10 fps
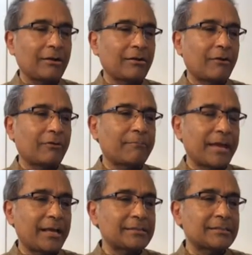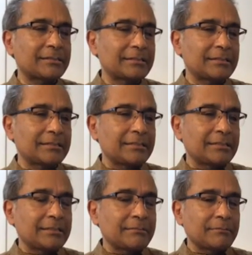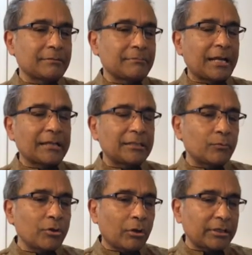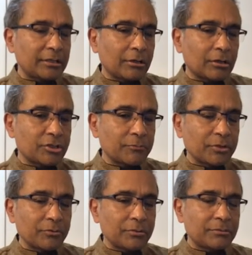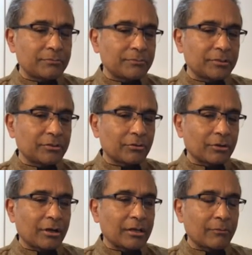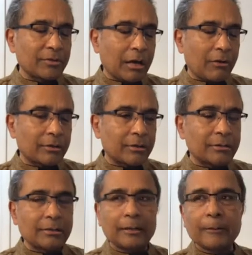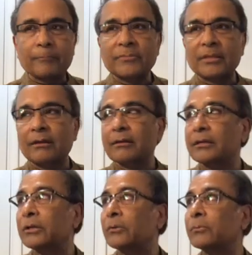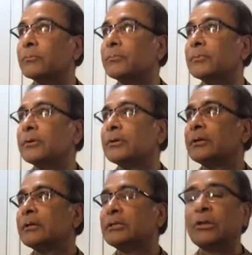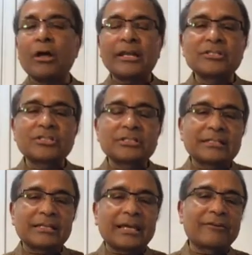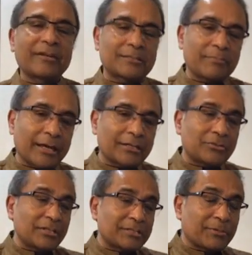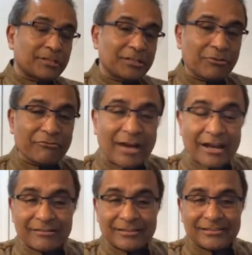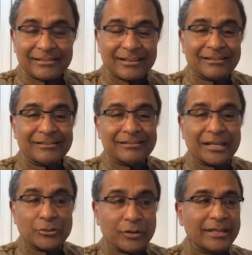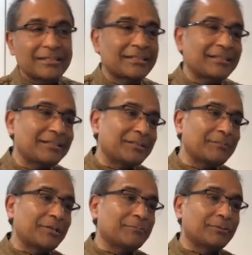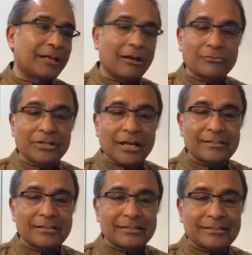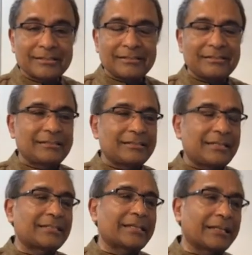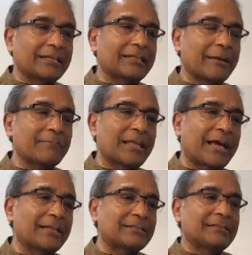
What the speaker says: our best, but I think we all can contribute with our you know, knowledge and respect to this particular virus, and educating people around us and telling them that